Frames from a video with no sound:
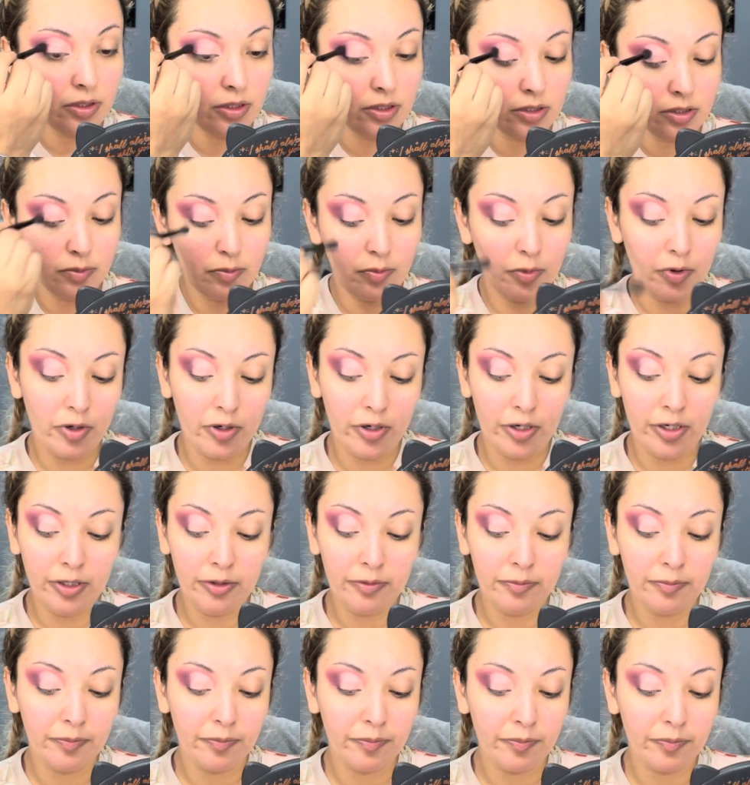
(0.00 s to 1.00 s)
this part.
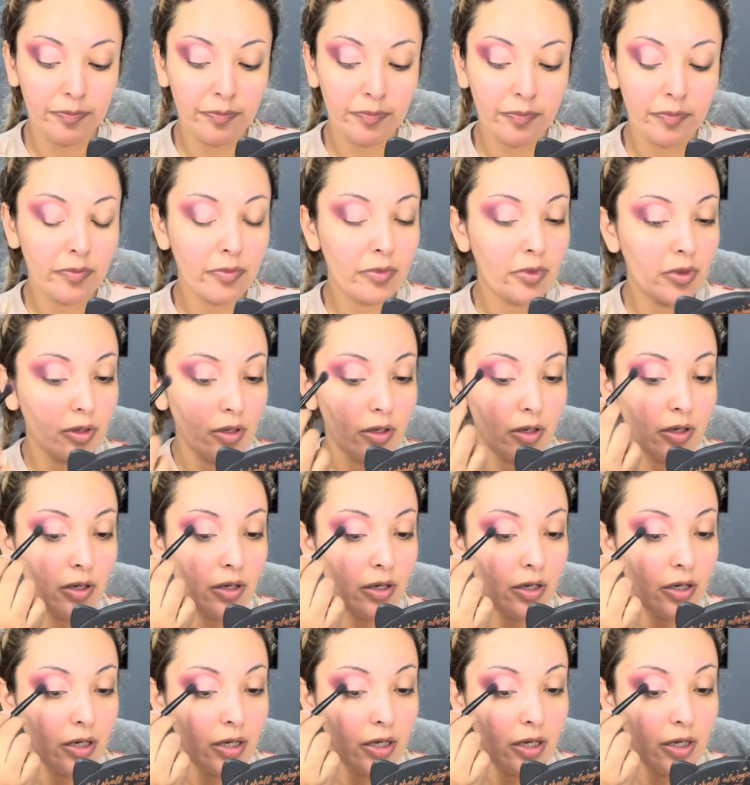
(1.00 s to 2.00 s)

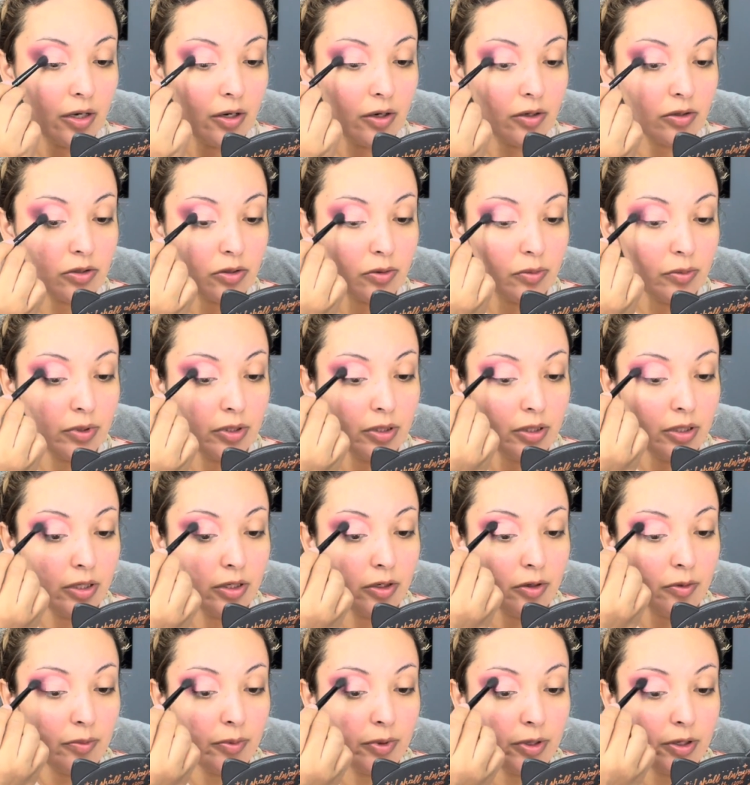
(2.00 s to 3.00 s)
And also with a
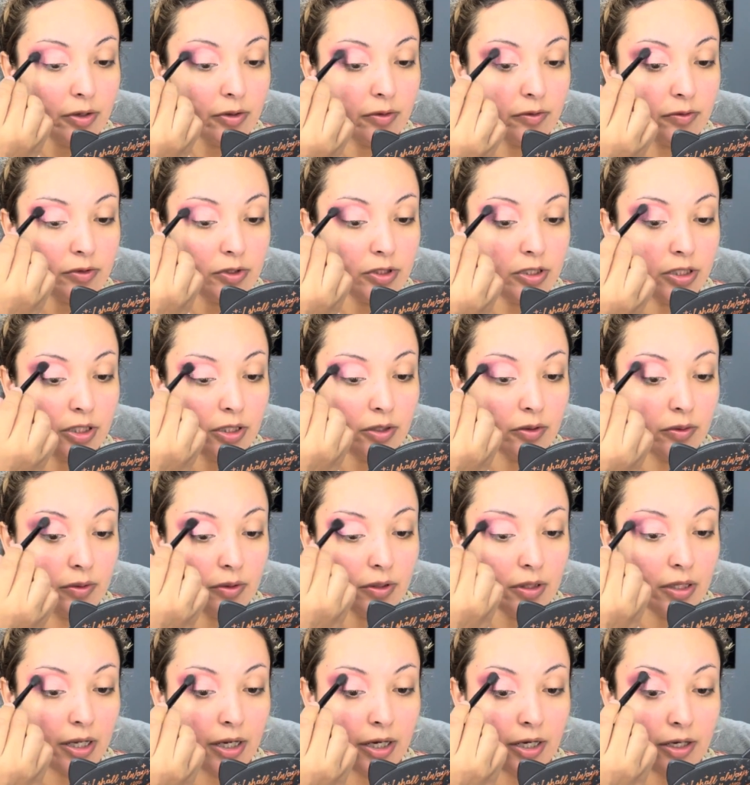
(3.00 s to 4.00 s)
little bit of Geo
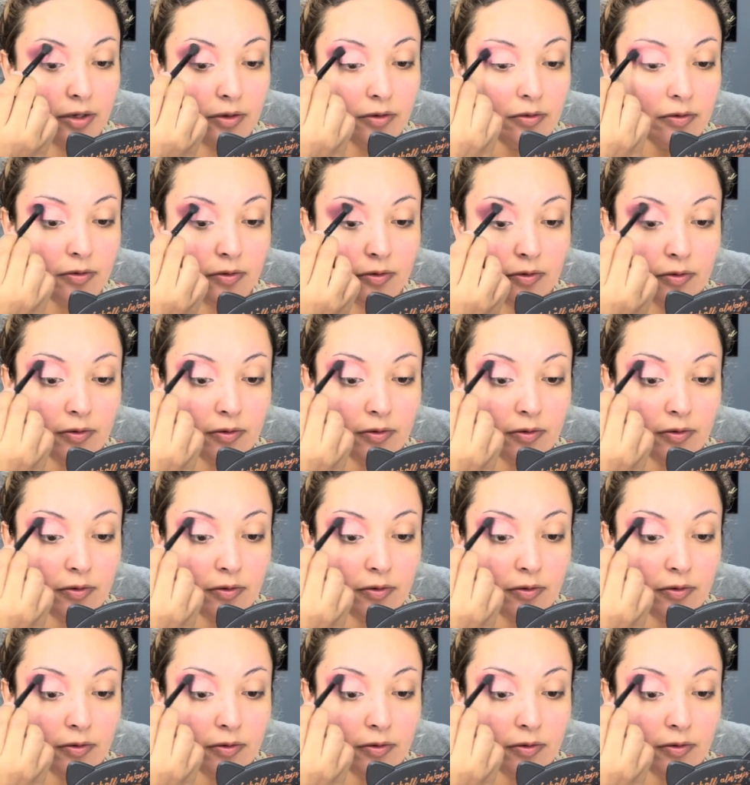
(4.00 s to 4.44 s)
Life.